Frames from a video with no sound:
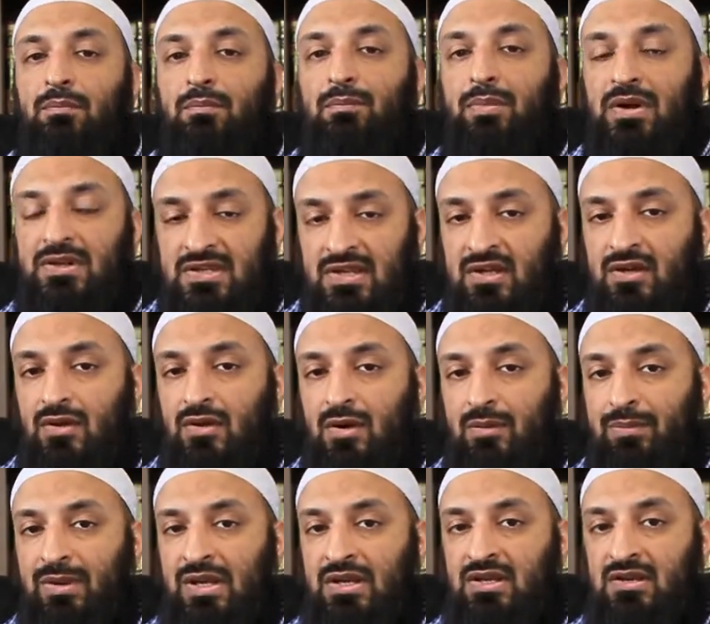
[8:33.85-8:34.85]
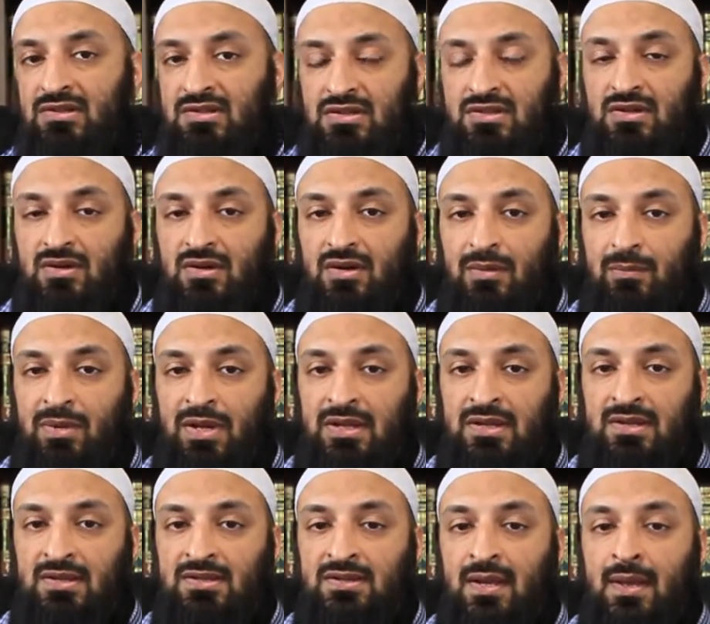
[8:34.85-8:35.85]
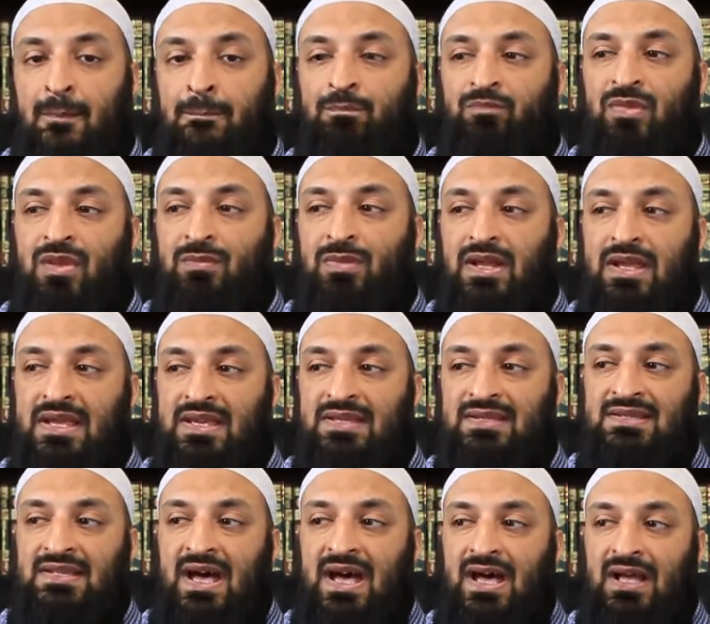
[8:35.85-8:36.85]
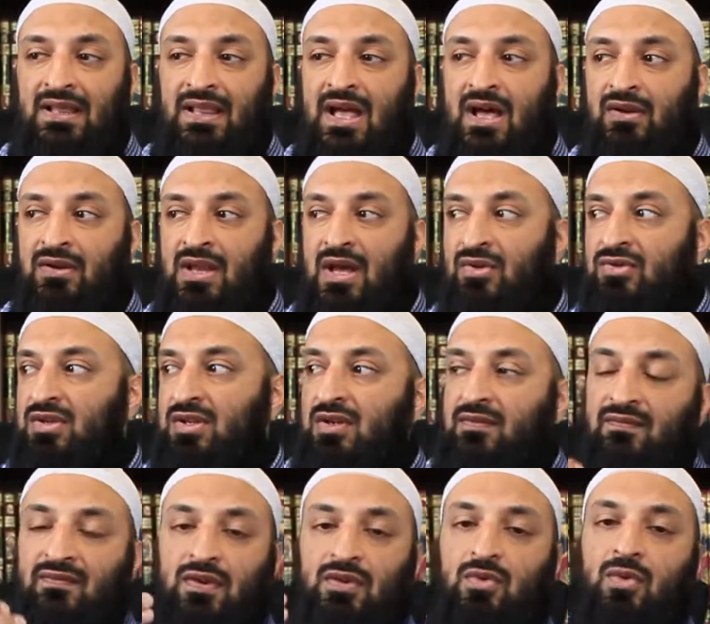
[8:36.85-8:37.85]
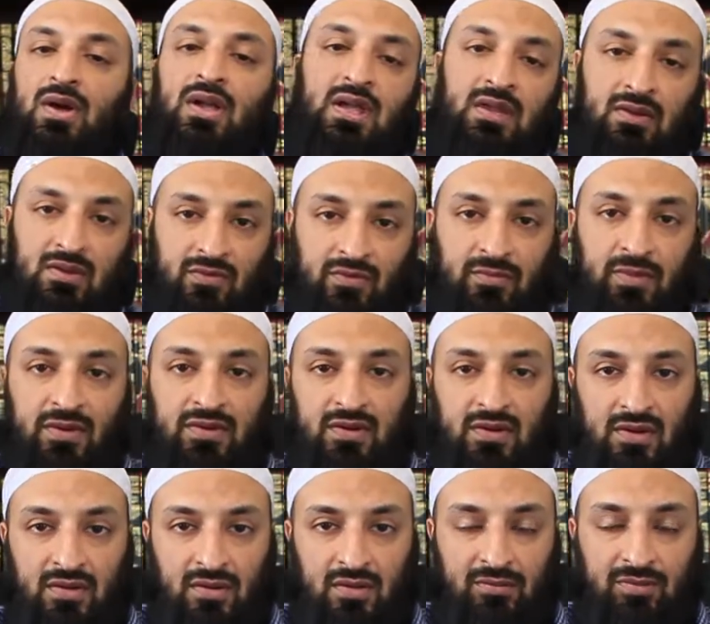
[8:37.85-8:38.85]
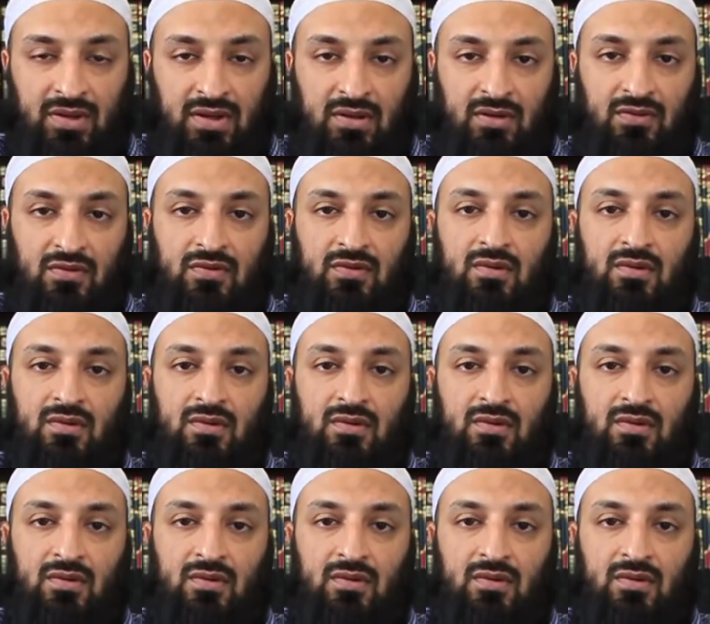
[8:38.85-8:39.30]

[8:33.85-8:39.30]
particular opinions or certain opinions, but he is not allowed now to give fatwa in those particular opinions.